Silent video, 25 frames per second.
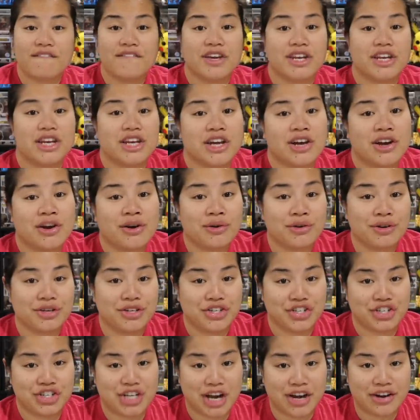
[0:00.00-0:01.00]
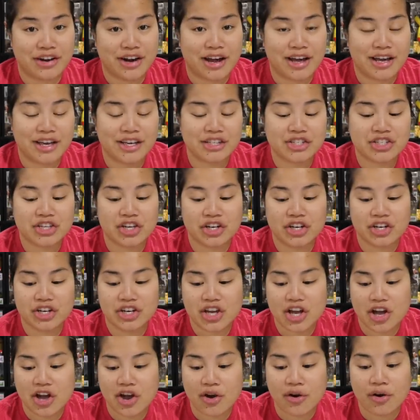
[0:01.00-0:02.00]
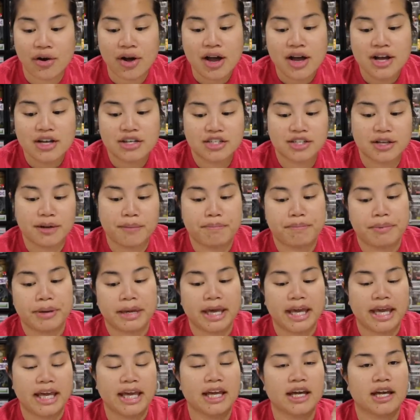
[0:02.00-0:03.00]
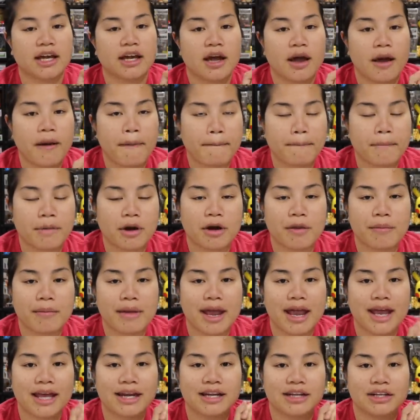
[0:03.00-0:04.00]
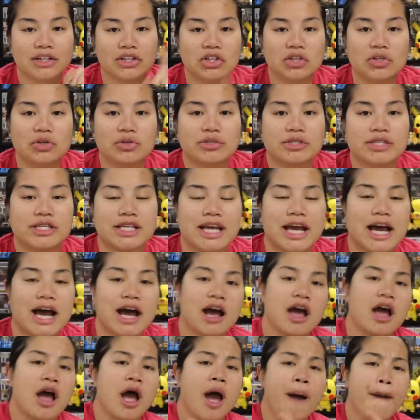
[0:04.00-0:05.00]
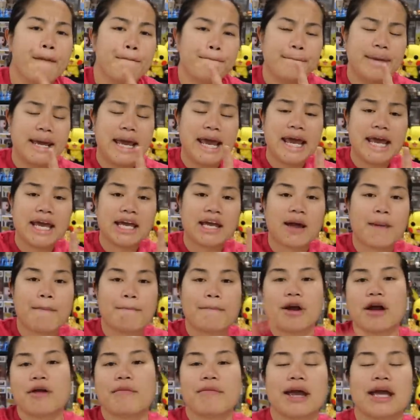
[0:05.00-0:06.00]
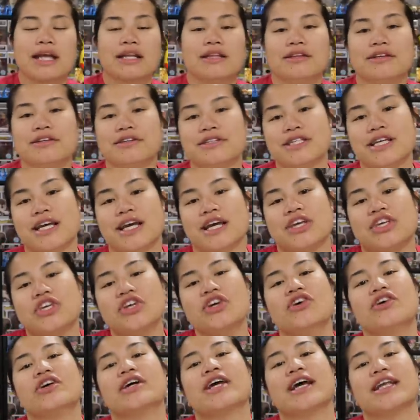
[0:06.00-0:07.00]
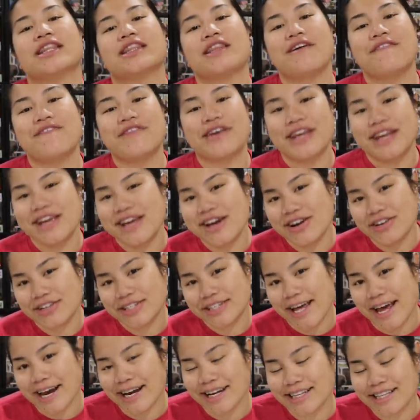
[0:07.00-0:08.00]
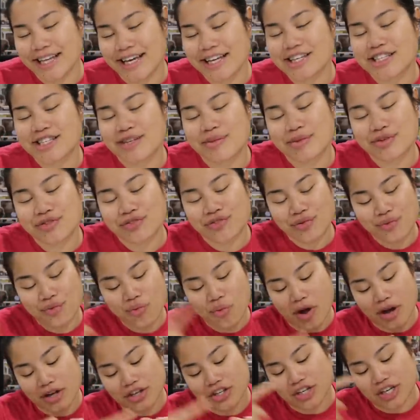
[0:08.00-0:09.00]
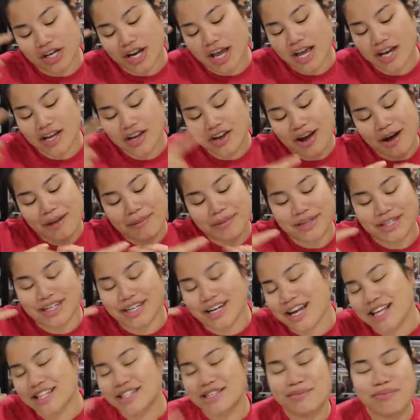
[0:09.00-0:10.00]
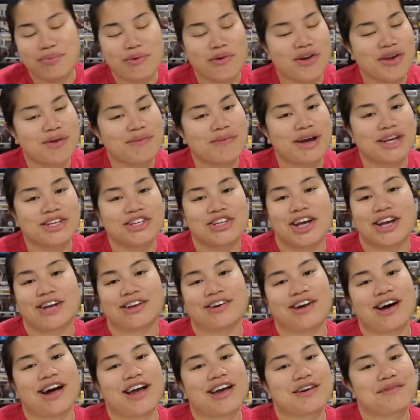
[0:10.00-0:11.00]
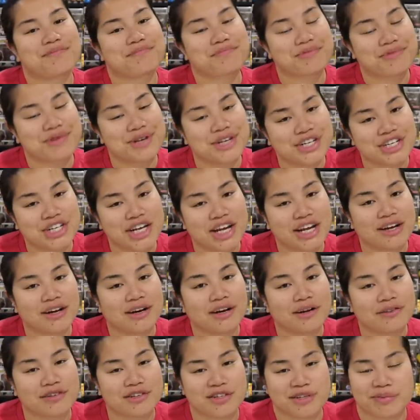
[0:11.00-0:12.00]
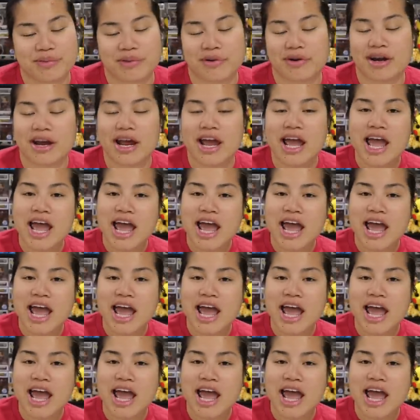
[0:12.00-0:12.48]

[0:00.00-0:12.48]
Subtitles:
video shout out is gonna go to Pink Mermaid Lucia. Pink Mermaid Lucia, you get the video shout out. Thank you so much for watching and commenting and supporting my channel. I appreciate all of your support,